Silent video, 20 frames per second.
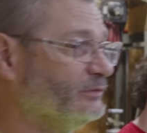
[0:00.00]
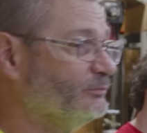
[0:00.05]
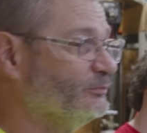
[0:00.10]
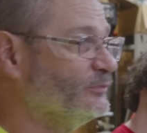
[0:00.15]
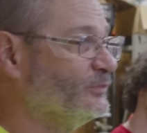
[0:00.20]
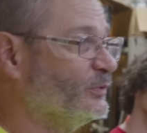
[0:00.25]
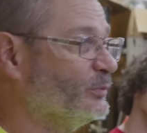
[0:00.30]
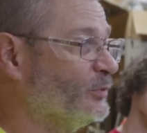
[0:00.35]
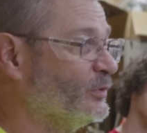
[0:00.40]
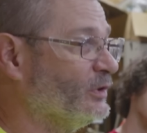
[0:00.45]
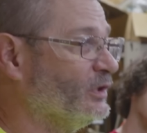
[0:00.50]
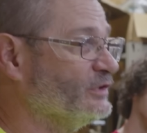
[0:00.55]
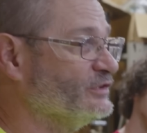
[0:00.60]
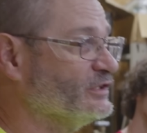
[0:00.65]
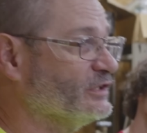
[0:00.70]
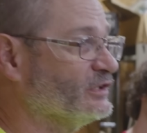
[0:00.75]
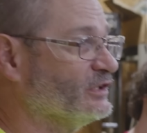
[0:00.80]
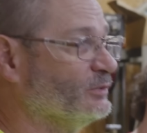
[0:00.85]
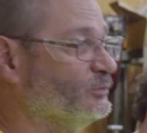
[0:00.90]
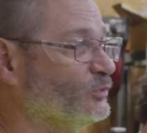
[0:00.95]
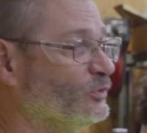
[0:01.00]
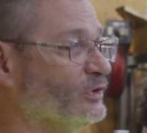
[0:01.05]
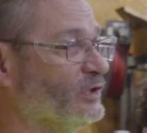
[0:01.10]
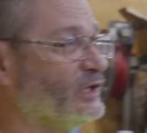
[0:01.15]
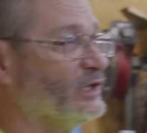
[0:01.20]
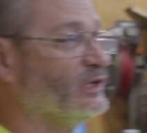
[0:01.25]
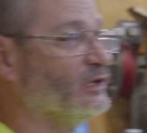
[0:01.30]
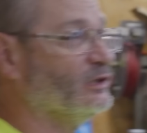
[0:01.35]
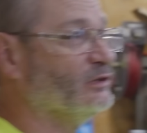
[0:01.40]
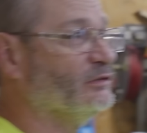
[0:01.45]
The, the project I'm
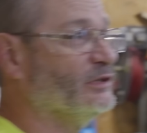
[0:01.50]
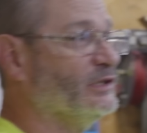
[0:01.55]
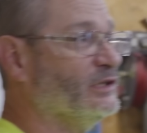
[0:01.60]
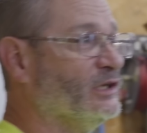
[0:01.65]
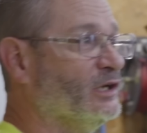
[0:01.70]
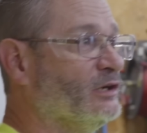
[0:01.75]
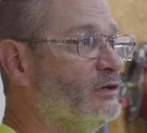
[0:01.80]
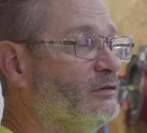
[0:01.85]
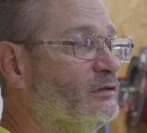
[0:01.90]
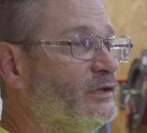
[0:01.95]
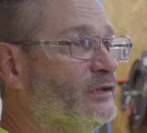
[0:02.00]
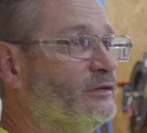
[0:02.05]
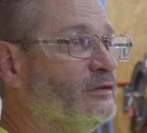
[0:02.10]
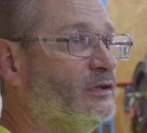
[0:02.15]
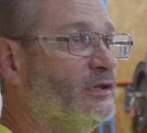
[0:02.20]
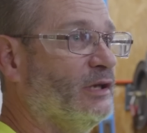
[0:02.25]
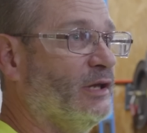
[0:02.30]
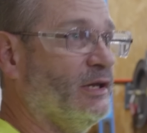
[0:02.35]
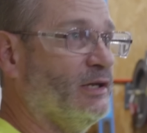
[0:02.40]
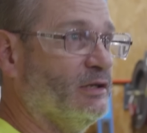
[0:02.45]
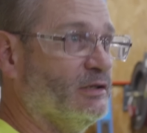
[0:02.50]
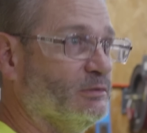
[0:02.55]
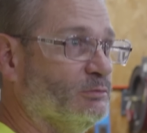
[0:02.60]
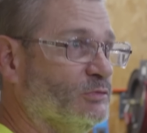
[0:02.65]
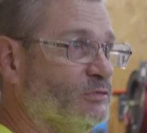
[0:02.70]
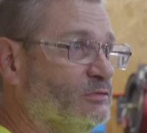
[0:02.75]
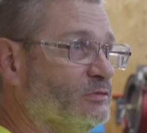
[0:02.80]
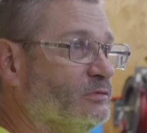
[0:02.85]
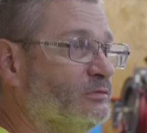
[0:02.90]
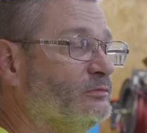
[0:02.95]
working on right now at the
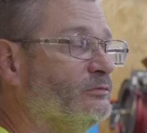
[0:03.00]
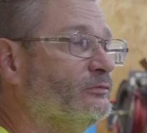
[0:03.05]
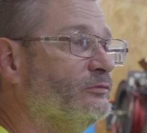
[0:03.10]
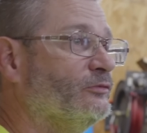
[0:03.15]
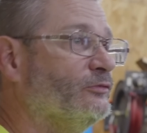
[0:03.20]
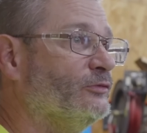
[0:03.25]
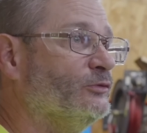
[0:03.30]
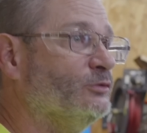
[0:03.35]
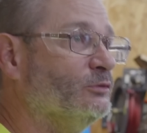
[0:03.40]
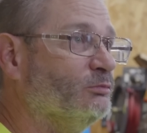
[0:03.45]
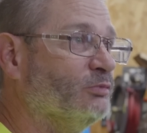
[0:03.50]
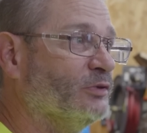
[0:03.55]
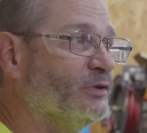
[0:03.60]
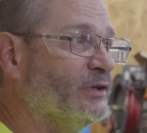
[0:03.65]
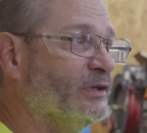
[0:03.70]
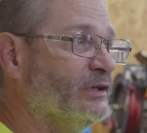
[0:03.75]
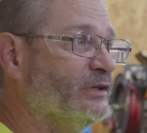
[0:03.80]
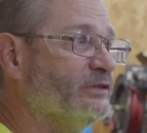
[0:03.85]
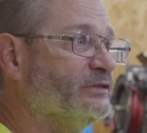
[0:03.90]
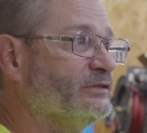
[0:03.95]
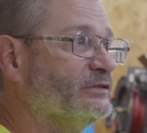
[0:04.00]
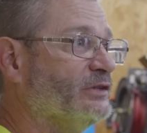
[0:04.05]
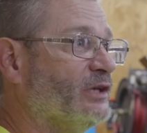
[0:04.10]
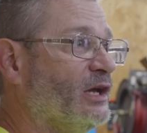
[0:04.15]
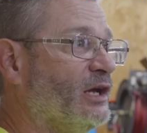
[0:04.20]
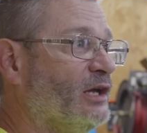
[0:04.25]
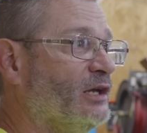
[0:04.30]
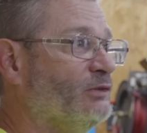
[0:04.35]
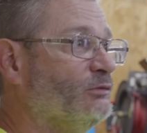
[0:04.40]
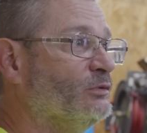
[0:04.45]
animal food place,
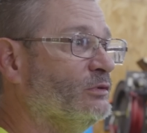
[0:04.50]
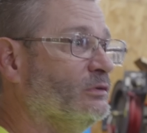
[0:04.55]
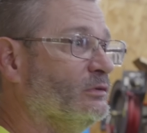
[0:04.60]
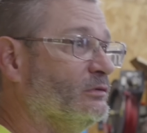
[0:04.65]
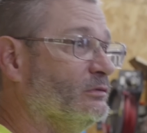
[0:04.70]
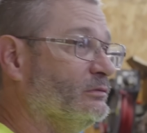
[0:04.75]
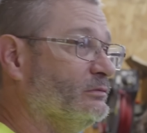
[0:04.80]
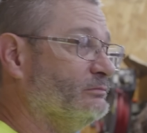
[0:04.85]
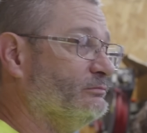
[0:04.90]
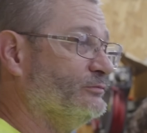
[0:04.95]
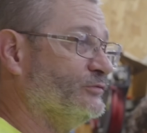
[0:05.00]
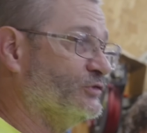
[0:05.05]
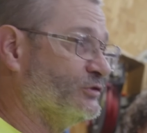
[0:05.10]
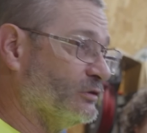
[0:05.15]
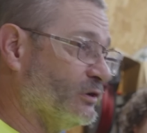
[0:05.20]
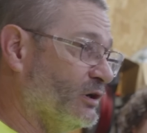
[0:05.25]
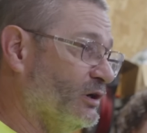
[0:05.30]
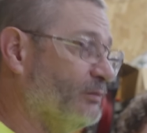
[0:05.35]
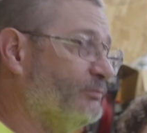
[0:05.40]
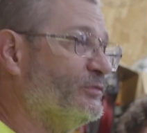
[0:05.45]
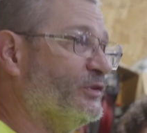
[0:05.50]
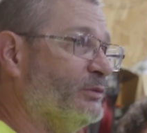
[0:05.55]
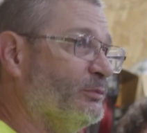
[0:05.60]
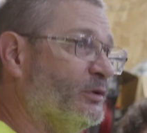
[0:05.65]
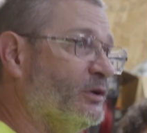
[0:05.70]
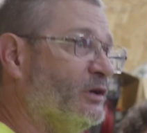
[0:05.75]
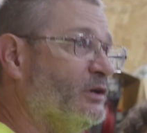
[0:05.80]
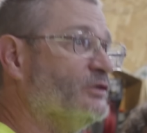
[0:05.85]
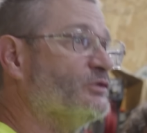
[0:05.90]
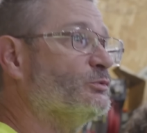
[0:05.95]
I will draw up the
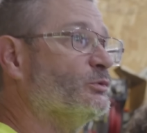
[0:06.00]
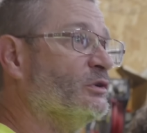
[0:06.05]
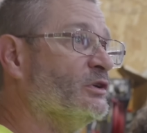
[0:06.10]
parts.